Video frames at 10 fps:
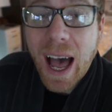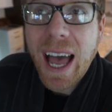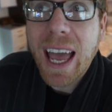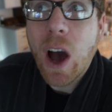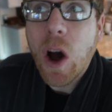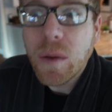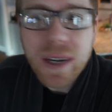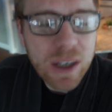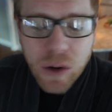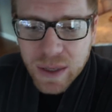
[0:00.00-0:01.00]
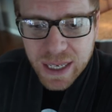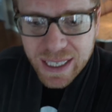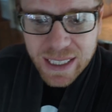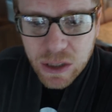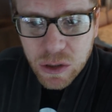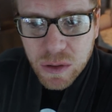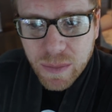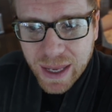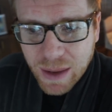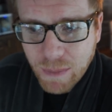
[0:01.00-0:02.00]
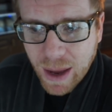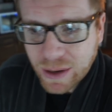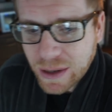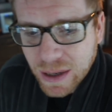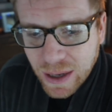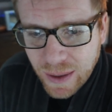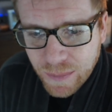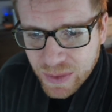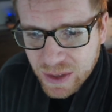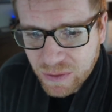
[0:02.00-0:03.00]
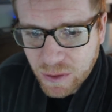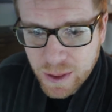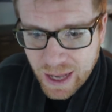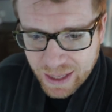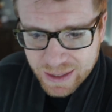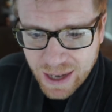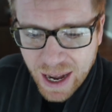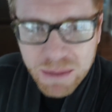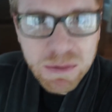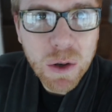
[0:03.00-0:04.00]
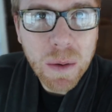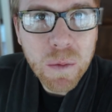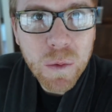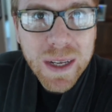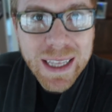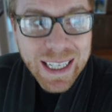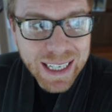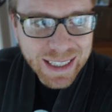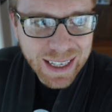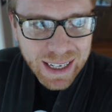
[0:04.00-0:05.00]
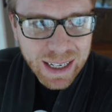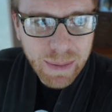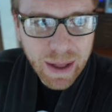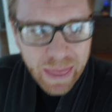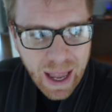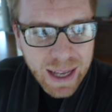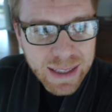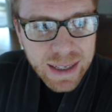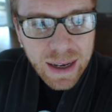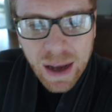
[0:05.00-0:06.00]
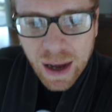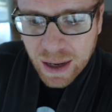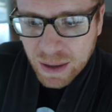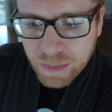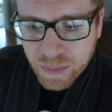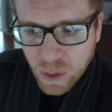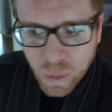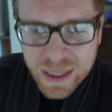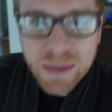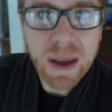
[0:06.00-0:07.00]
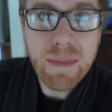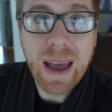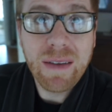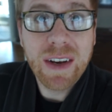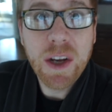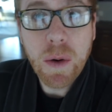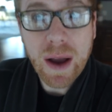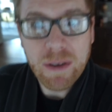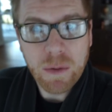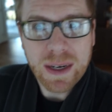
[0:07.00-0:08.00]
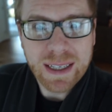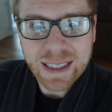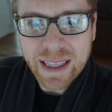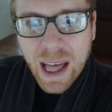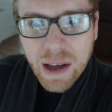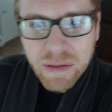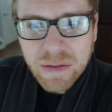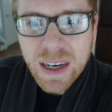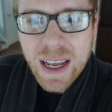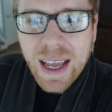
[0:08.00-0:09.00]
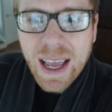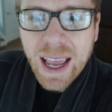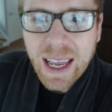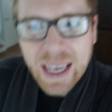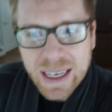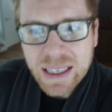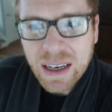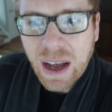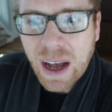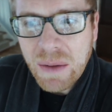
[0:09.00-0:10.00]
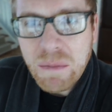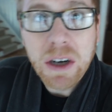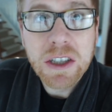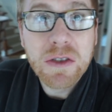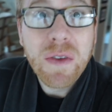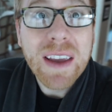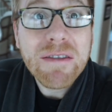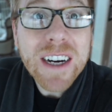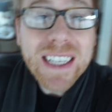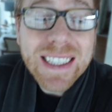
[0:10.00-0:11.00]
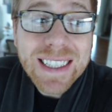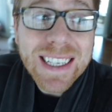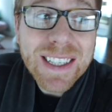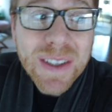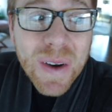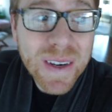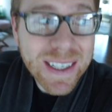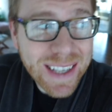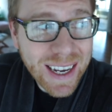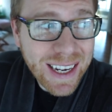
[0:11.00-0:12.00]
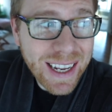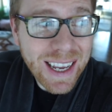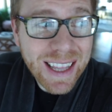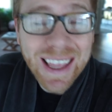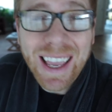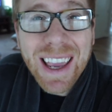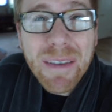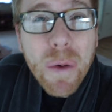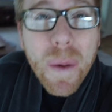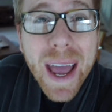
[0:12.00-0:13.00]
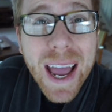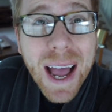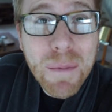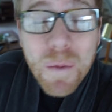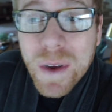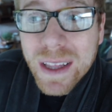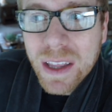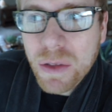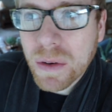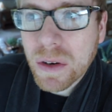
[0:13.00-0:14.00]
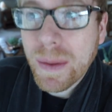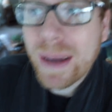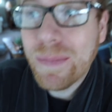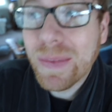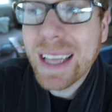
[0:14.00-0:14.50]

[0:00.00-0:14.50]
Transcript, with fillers: I already know I need to do to make it better for next time. So I'm really excited about that. Um, the what's in my bag video, everyone has loved. And um, March favorites is so exciting. And the giveaway I'm really thrilled about.